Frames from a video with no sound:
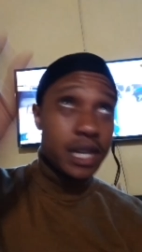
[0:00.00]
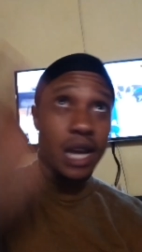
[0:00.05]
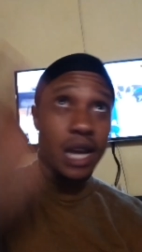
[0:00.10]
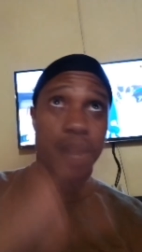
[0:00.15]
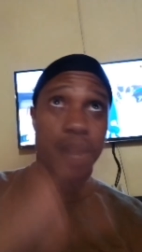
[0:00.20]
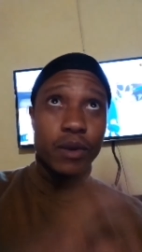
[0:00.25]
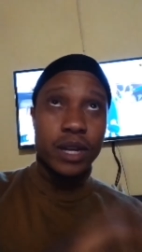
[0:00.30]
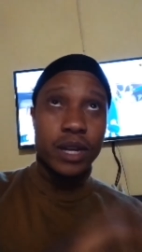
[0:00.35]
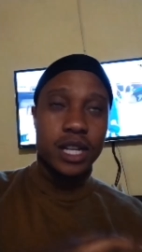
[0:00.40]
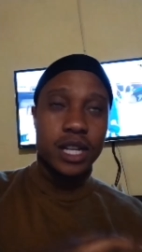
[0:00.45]

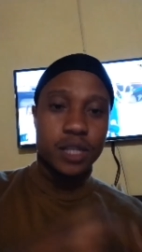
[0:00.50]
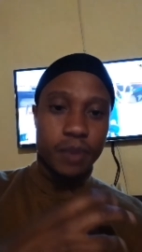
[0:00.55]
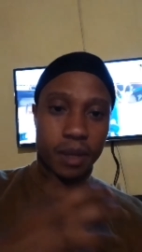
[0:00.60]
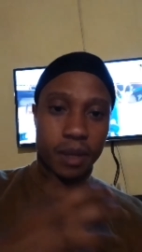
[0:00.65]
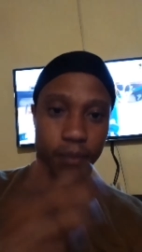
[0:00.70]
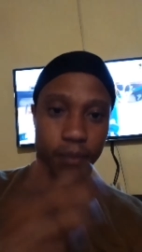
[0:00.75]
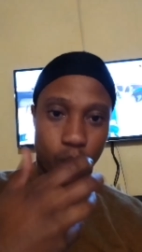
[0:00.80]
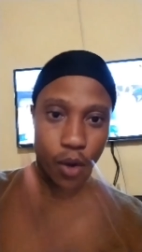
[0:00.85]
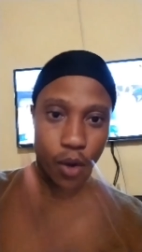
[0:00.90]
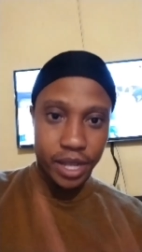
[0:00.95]
now, it has
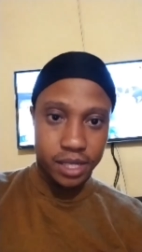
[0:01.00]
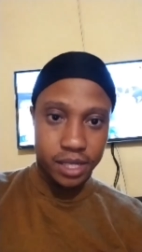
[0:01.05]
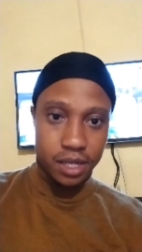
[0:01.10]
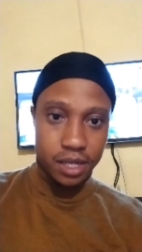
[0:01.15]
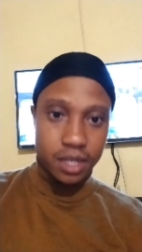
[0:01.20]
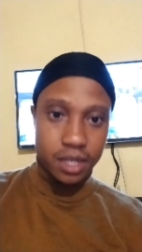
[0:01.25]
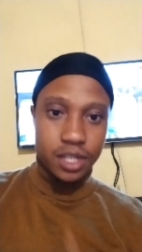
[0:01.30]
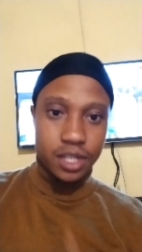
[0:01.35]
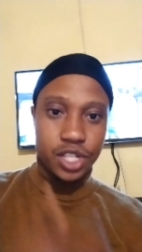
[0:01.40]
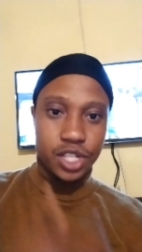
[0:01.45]
been
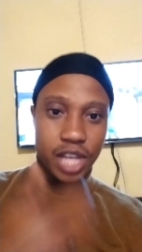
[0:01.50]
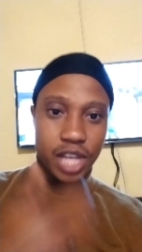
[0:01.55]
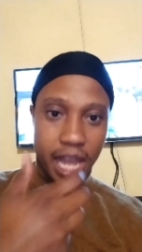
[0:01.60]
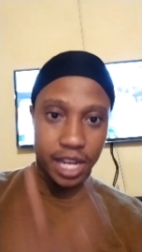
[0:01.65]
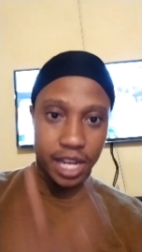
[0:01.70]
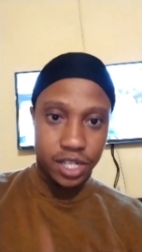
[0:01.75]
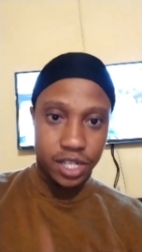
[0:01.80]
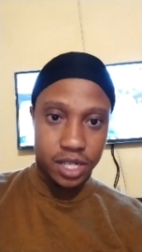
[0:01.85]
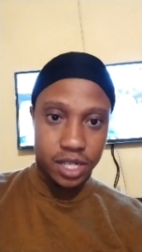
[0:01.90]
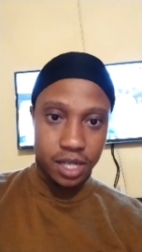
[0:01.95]
poisoned,
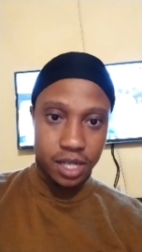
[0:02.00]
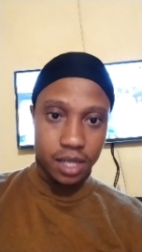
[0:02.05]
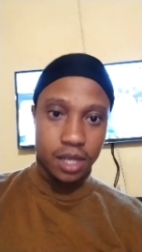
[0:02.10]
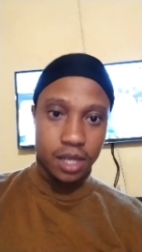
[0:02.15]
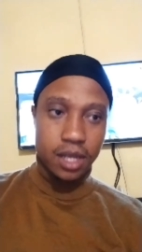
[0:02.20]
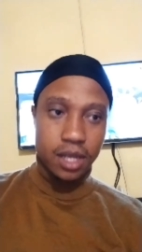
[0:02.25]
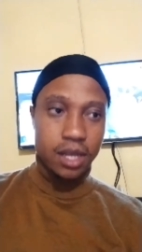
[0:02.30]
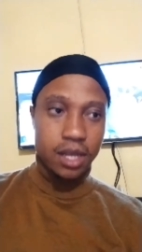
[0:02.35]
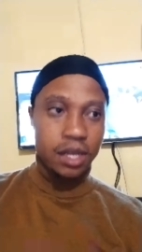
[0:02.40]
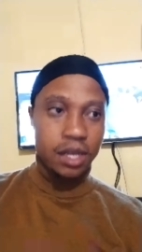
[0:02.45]
changed.
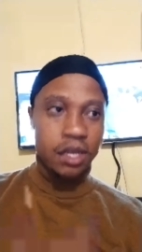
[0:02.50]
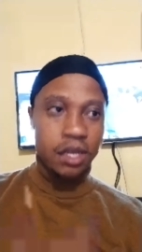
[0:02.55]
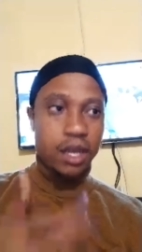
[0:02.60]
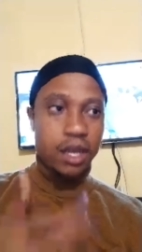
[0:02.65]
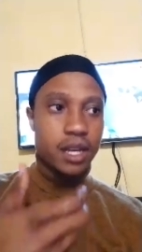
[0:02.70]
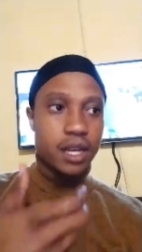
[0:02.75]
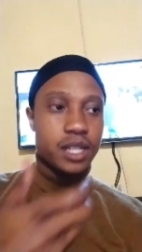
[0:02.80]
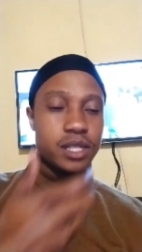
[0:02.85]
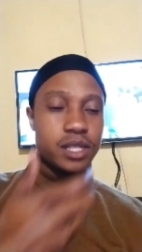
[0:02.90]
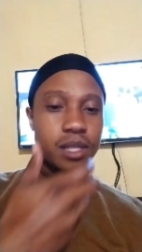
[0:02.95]

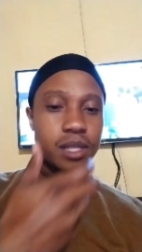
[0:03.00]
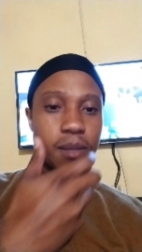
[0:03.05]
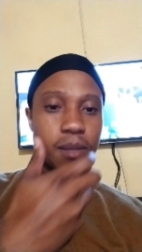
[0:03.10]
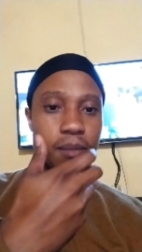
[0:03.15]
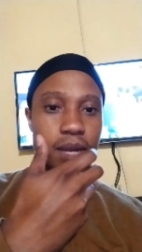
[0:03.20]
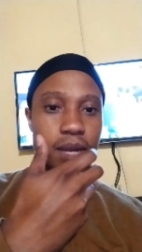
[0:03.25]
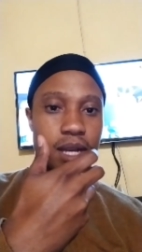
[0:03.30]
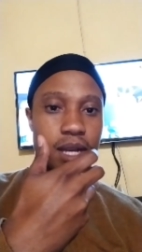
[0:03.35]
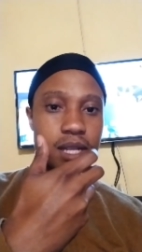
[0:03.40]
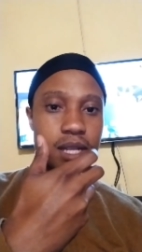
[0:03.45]
It
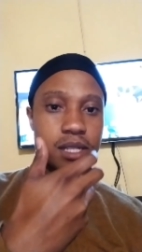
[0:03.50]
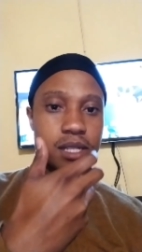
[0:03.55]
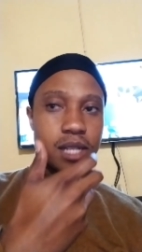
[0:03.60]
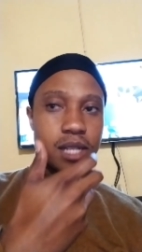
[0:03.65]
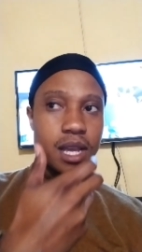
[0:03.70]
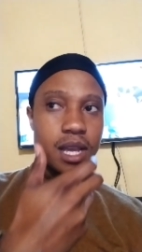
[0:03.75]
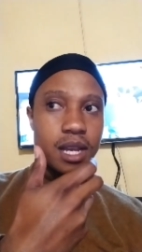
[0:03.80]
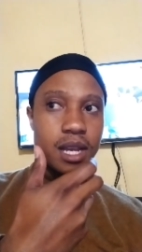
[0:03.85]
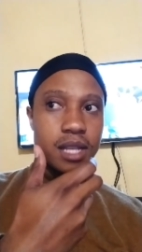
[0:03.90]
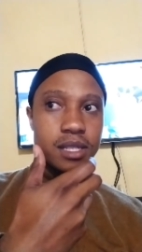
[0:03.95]

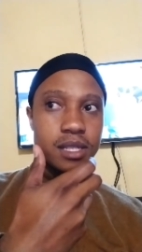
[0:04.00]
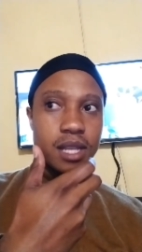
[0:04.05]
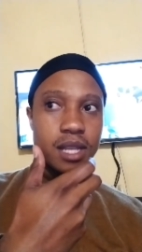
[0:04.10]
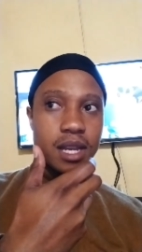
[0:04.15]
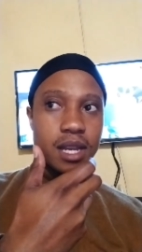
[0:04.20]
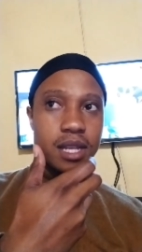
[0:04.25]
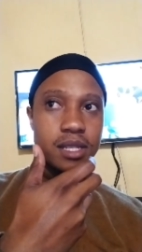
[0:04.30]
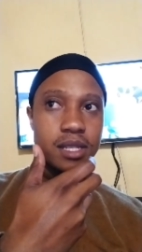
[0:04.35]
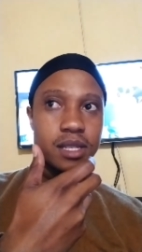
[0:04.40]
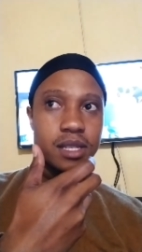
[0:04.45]

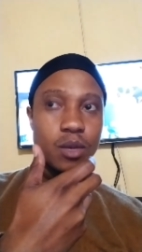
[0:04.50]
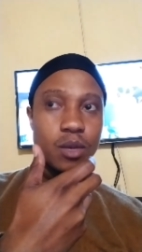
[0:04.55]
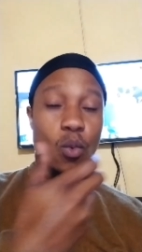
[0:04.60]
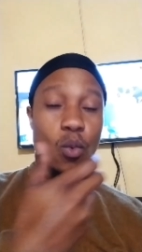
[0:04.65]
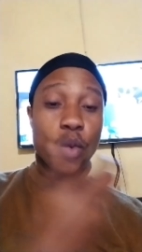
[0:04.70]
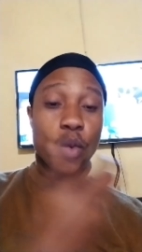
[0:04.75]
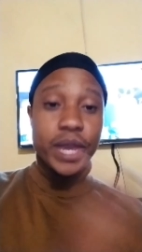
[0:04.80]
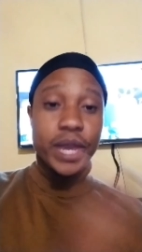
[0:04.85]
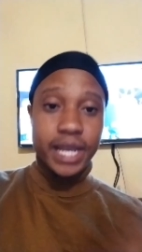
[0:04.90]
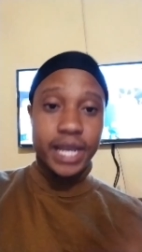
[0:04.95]
is
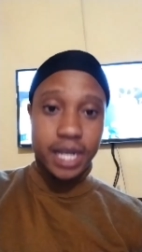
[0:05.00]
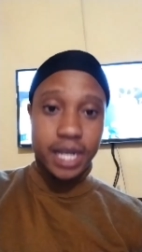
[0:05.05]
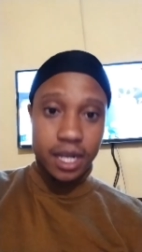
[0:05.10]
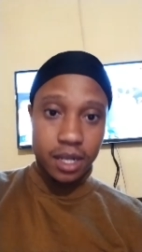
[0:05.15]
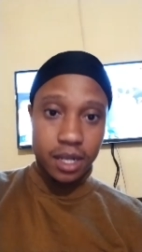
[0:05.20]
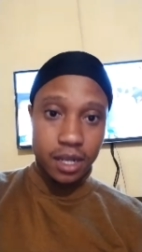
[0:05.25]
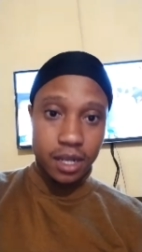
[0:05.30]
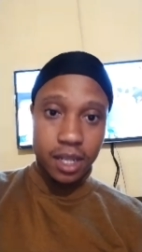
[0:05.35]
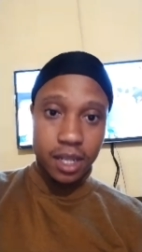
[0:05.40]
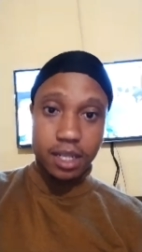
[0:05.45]
weak.
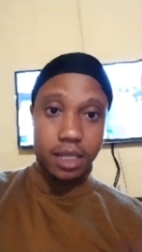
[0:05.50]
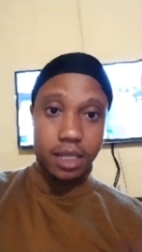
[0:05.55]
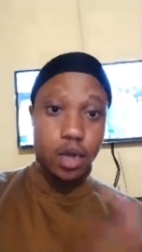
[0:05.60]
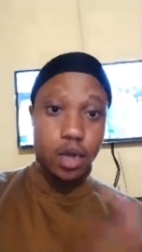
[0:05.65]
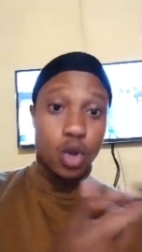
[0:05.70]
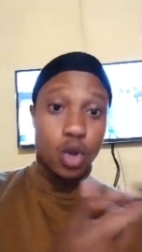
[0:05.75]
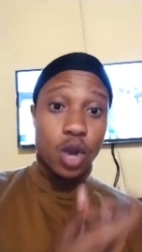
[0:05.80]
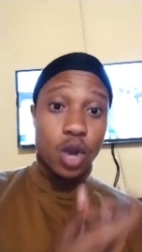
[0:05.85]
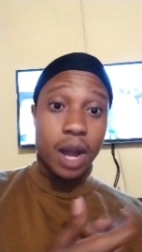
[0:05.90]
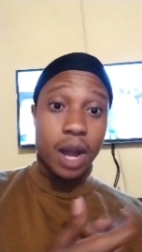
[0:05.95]
It's
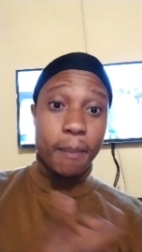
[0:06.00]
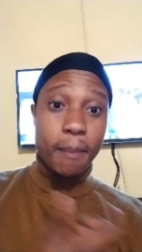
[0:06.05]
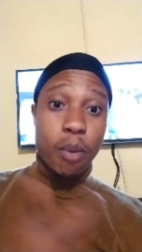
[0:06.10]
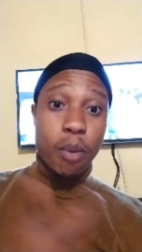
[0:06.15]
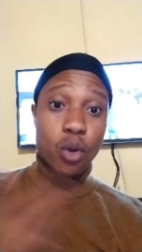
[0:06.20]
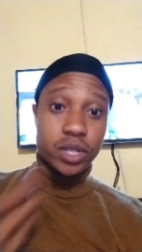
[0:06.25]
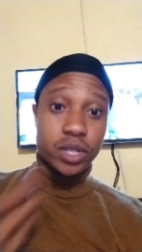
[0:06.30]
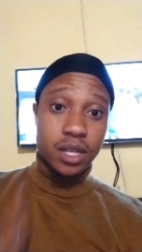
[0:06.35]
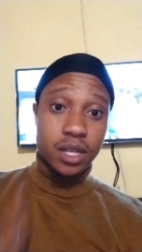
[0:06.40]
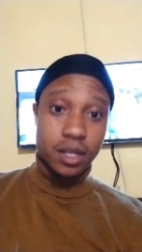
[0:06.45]
no longer
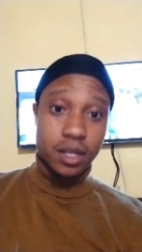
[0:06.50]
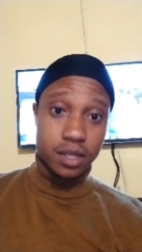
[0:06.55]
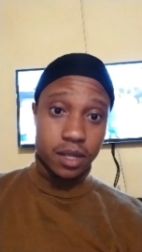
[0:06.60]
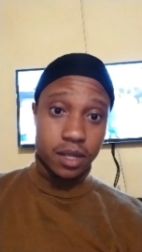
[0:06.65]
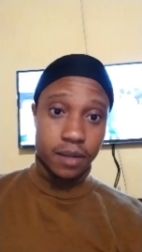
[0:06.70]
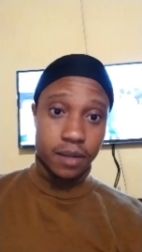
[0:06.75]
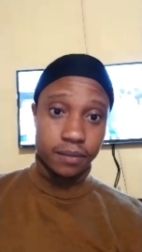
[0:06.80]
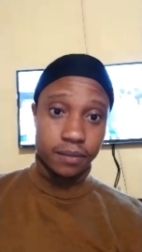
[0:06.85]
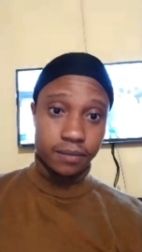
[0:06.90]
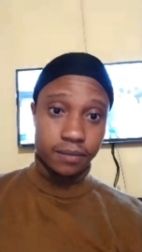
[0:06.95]

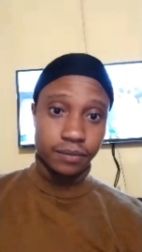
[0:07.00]
potent.